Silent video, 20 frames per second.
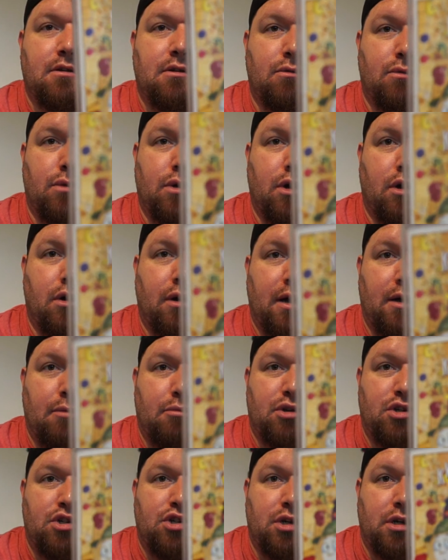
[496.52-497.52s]
We know how
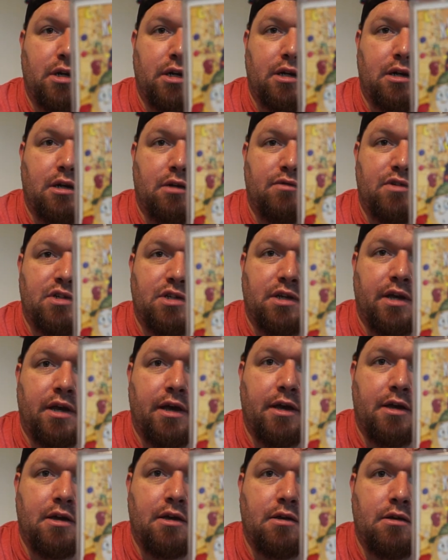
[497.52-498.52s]
much he loves the
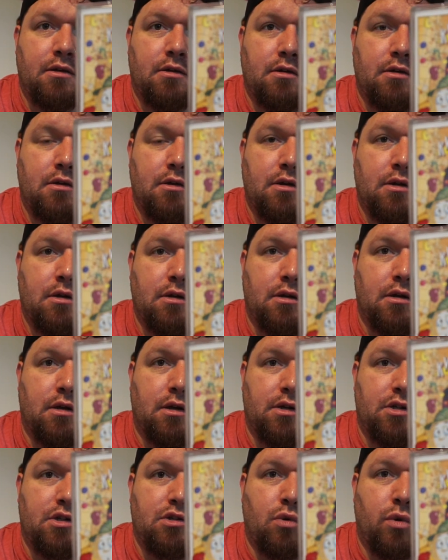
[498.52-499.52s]
egg.
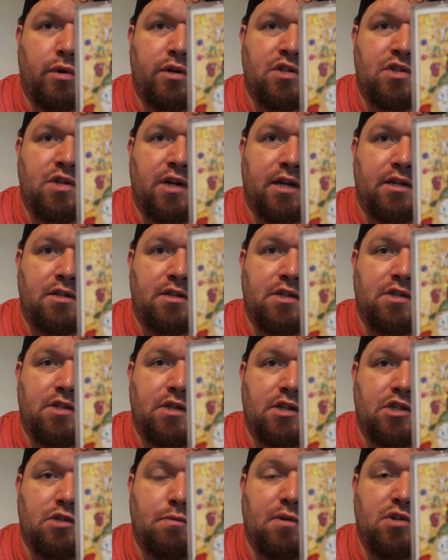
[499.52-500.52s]
There's Quick Snack Dizzy.
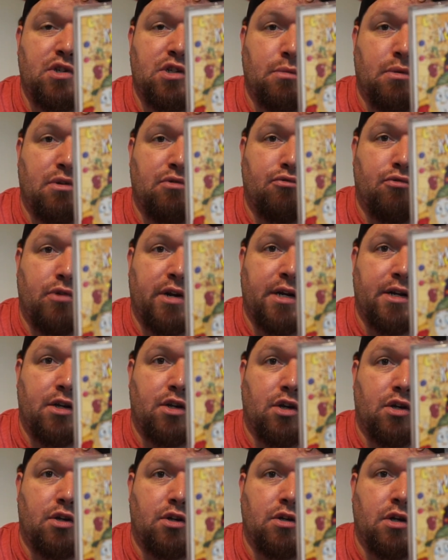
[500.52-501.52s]
It's supposed to be a really
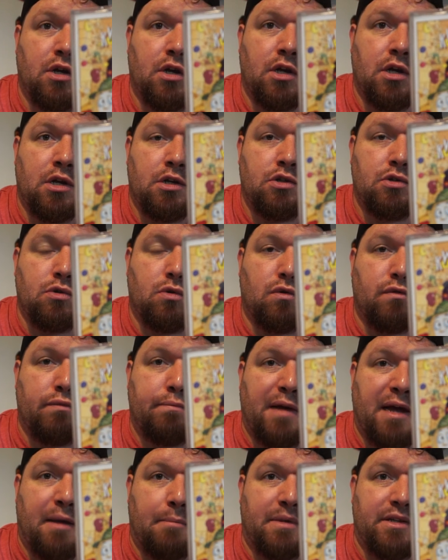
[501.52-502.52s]
good sort of
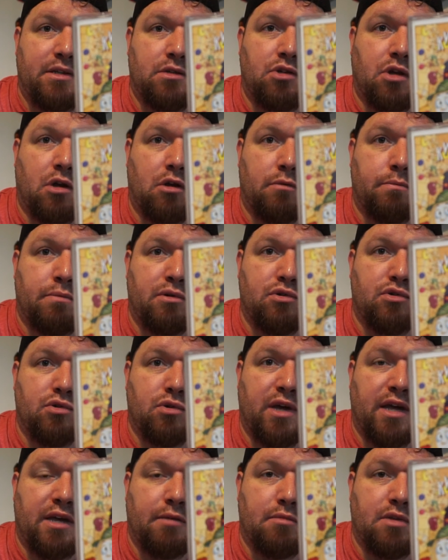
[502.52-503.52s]
Pac-Man type puzzle
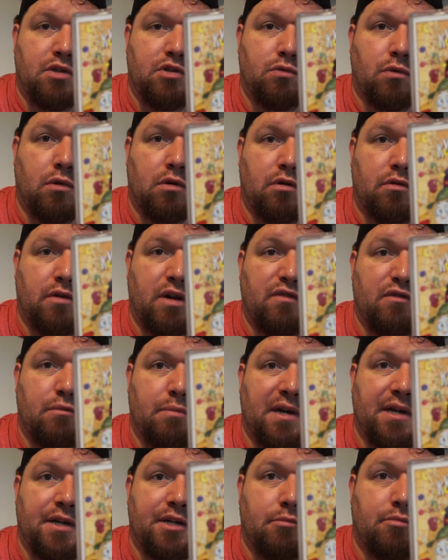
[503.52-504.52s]
game, this one. I've never
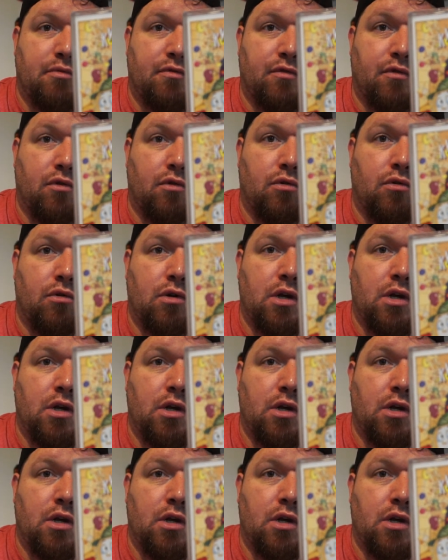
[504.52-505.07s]
played it before.